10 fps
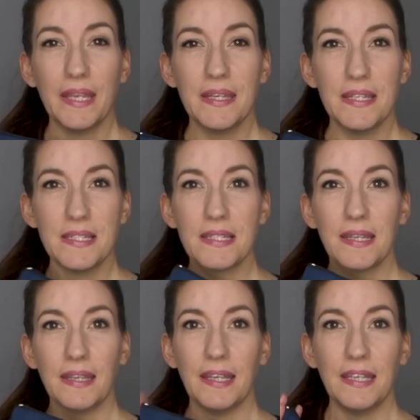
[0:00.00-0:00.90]
is
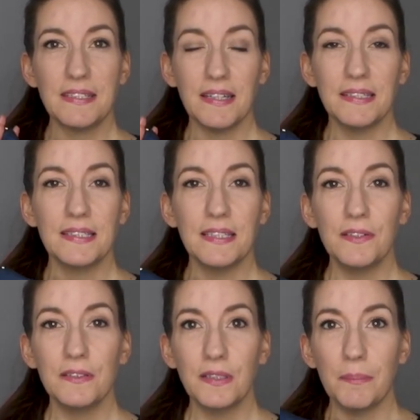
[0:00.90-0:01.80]
inside this
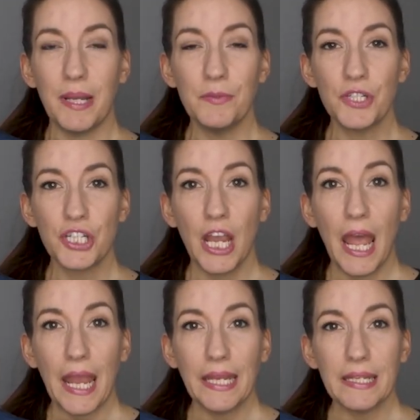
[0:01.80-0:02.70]
little pouch.
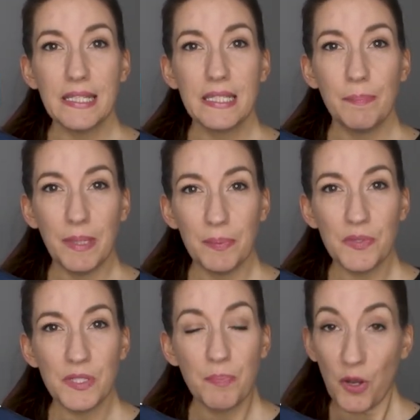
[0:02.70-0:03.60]
It is the
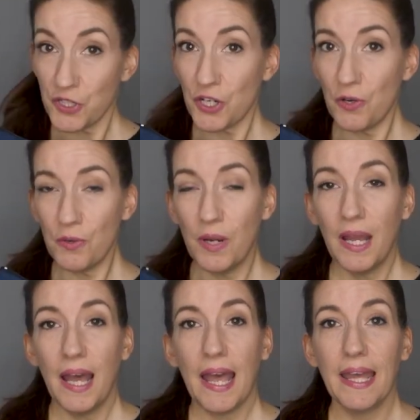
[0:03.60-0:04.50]
People's Poncho,
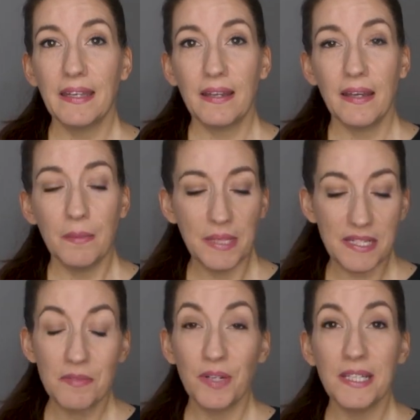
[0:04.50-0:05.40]
and because it